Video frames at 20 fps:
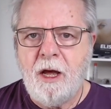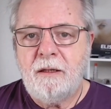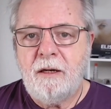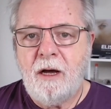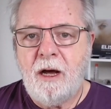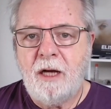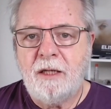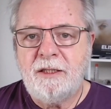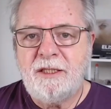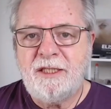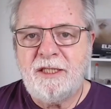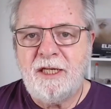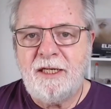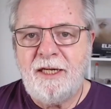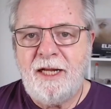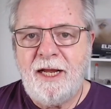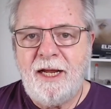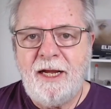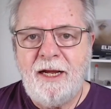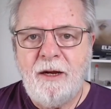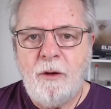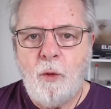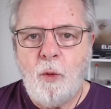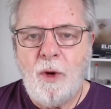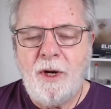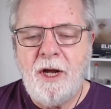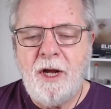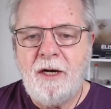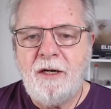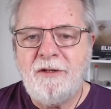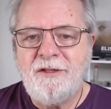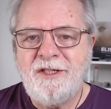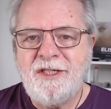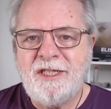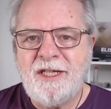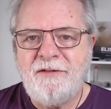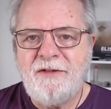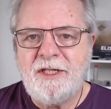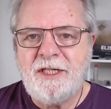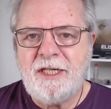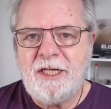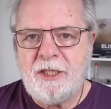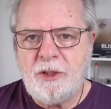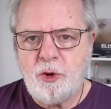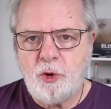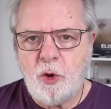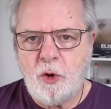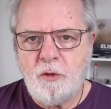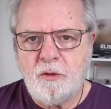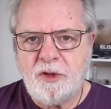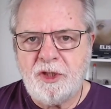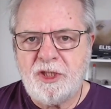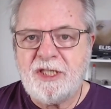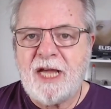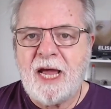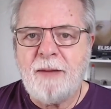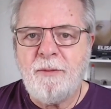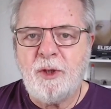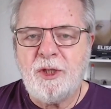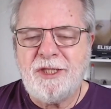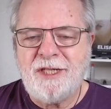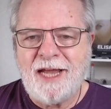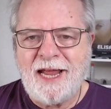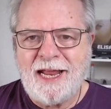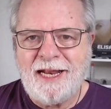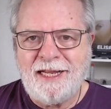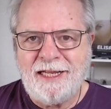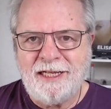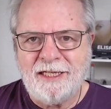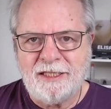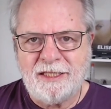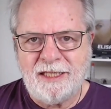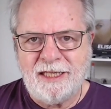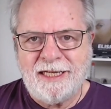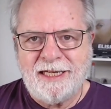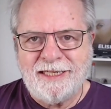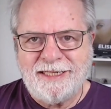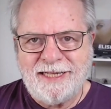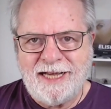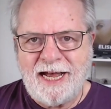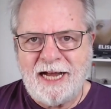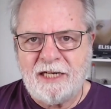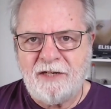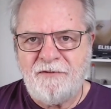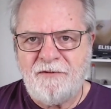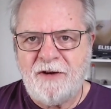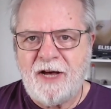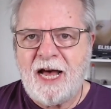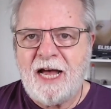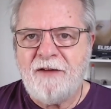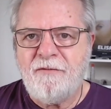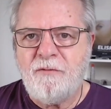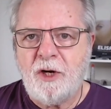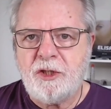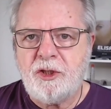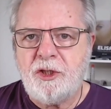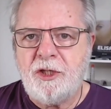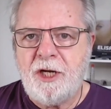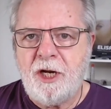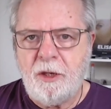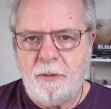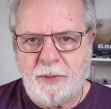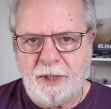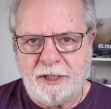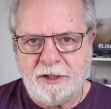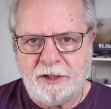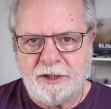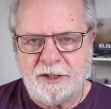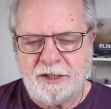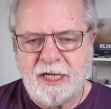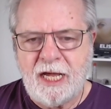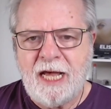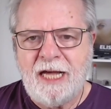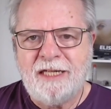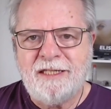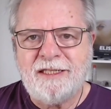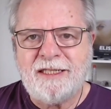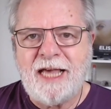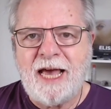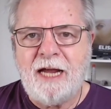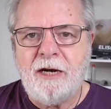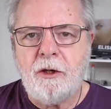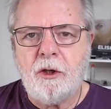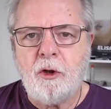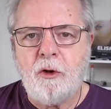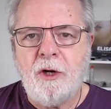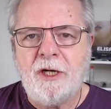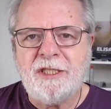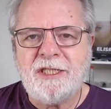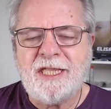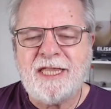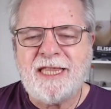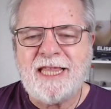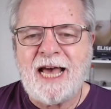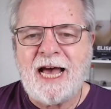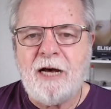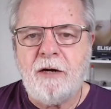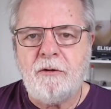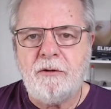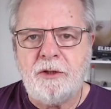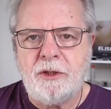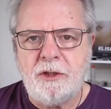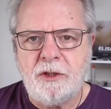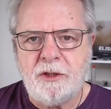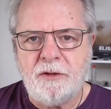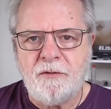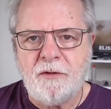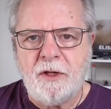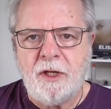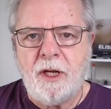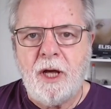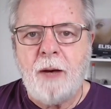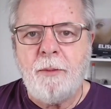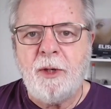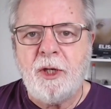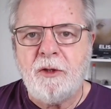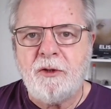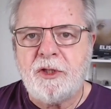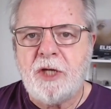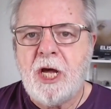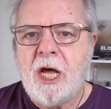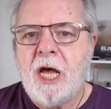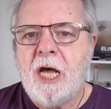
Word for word: On Sunday, 117 drones simultaneously attacked five Russian air bases scattered across thousands of kilometers,